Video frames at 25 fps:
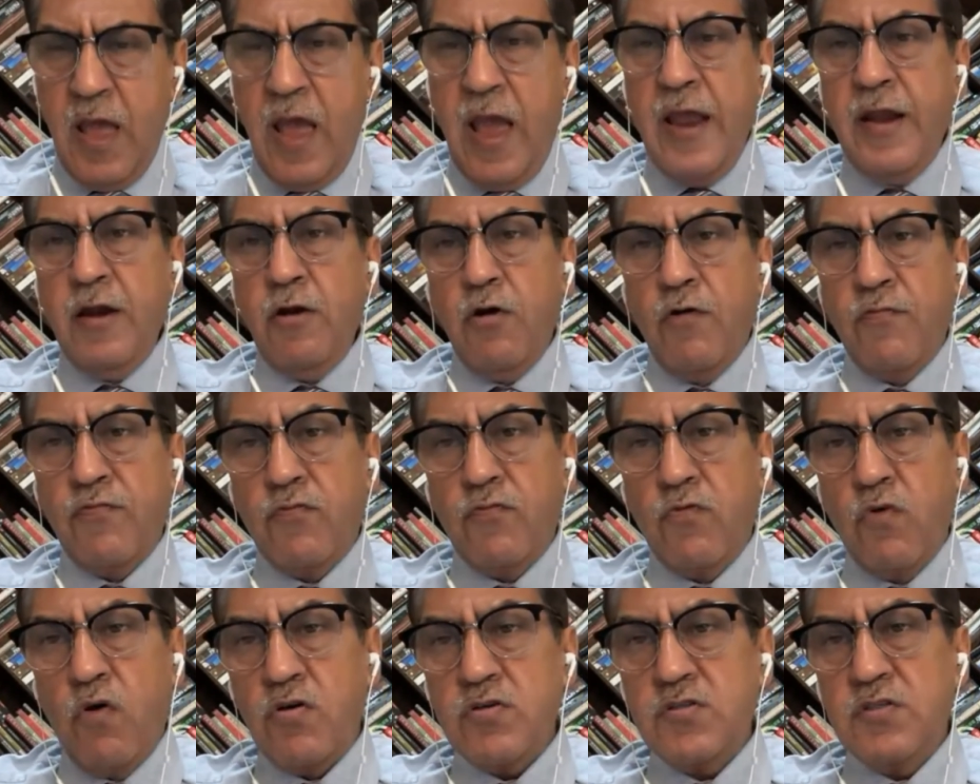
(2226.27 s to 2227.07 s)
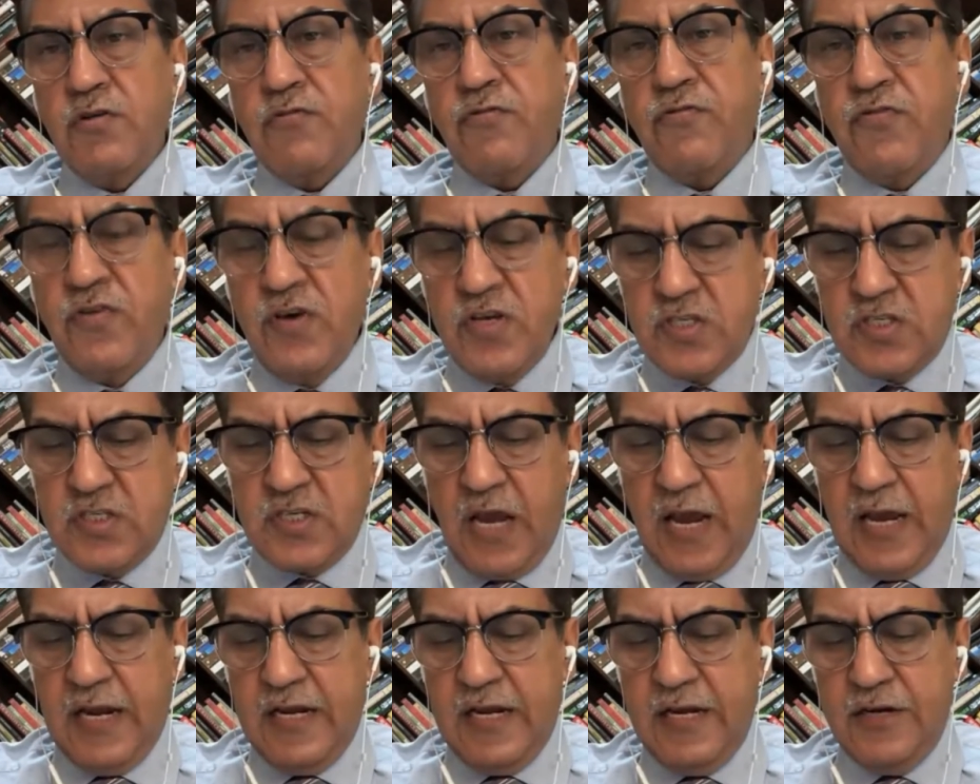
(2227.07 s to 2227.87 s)
And of course, the
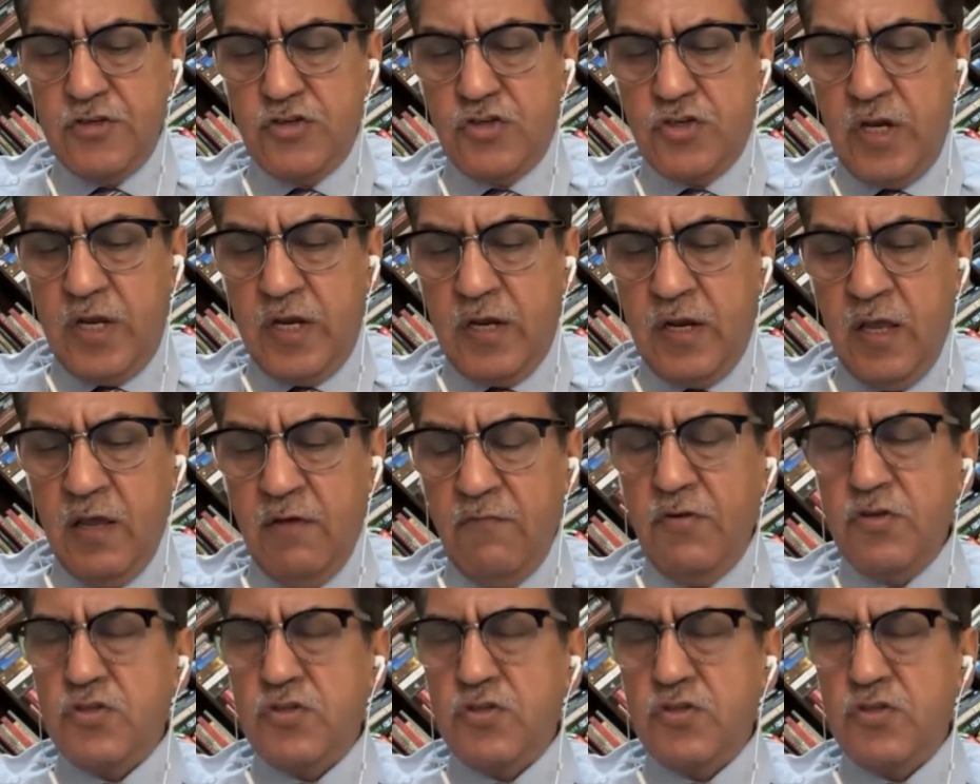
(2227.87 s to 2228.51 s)
first island chain,